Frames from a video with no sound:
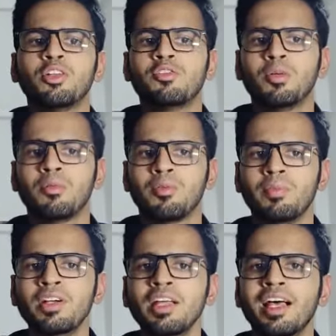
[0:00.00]
of
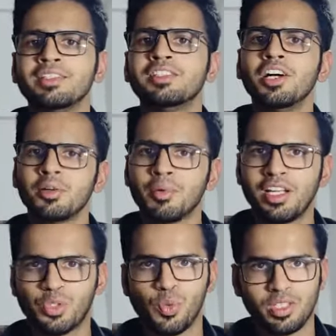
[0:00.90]
development as the
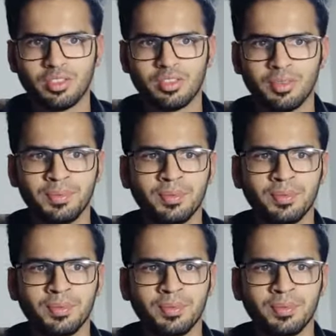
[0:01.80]
urbanized ones.